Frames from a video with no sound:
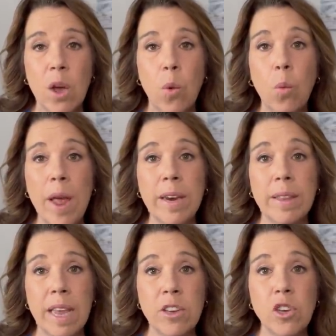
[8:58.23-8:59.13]
when
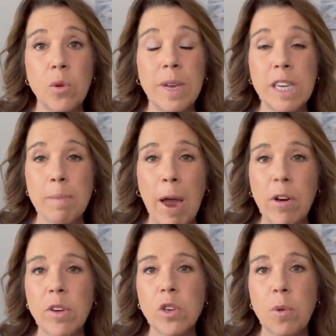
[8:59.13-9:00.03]
they do
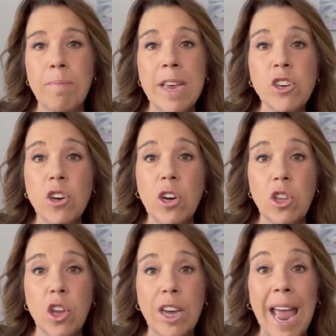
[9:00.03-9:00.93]
expire. So make sure to
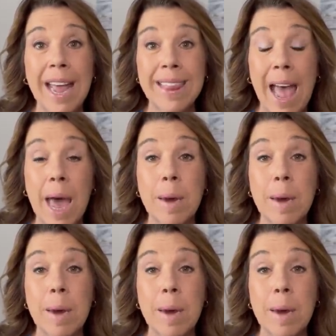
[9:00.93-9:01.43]
look at that